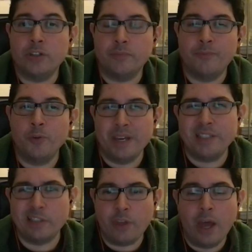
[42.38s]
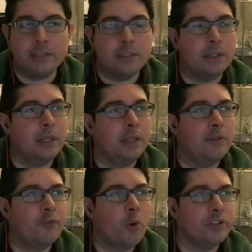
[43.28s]
few basic thoughts. And then,
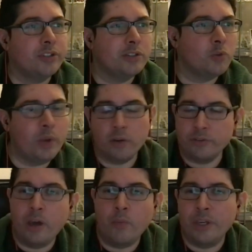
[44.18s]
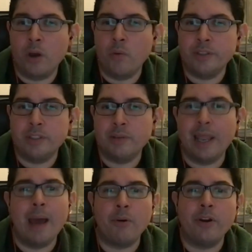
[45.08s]
of course, as the week goes on, we can always
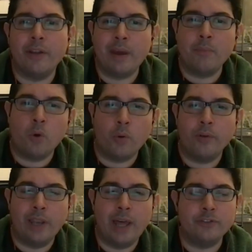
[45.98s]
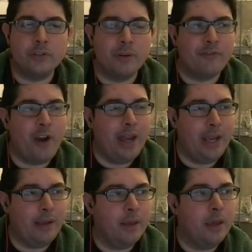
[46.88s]
elaborate on that more on the live stream on Friday.